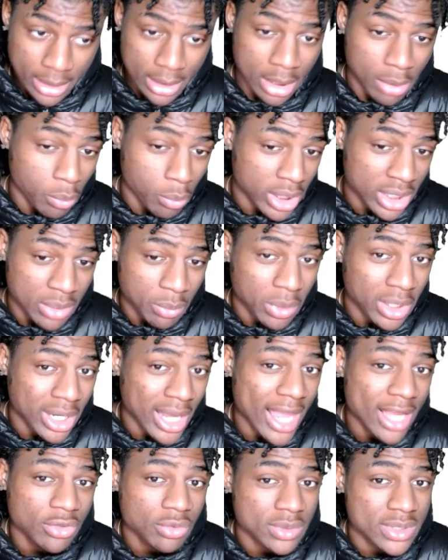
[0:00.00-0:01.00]
what what
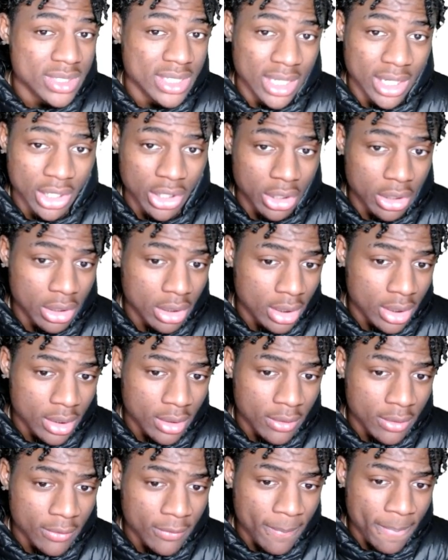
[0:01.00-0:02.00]
age was he here?
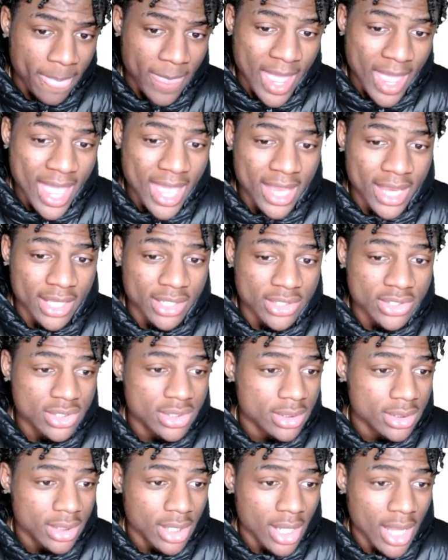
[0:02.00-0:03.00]

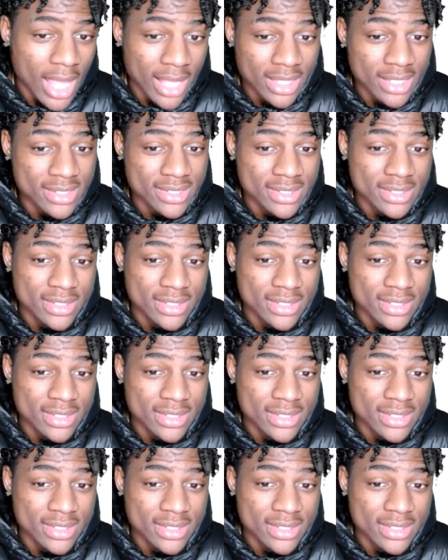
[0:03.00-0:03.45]
Age at this